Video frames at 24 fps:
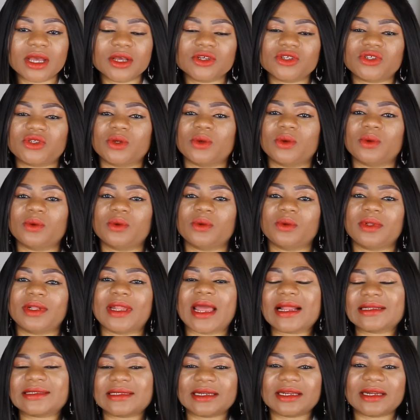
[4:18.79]
So
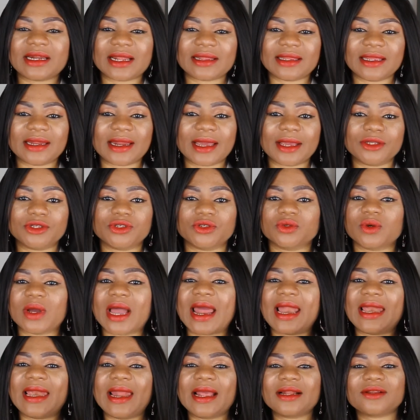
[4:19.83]
that's another thing I do.
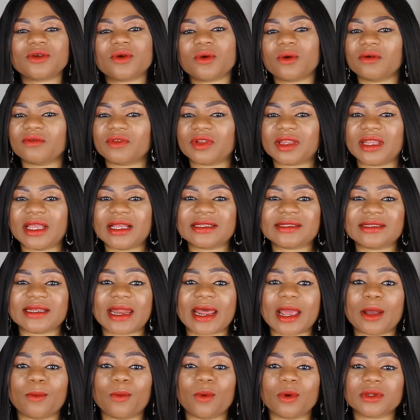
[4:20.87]
I let go of the things that
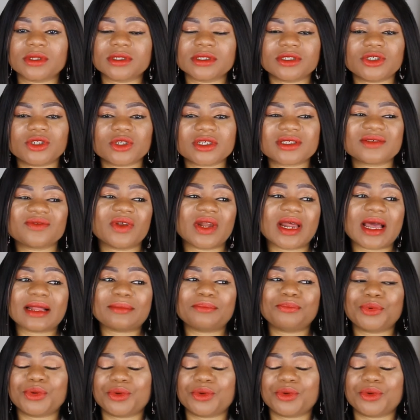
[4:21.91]
I want just for that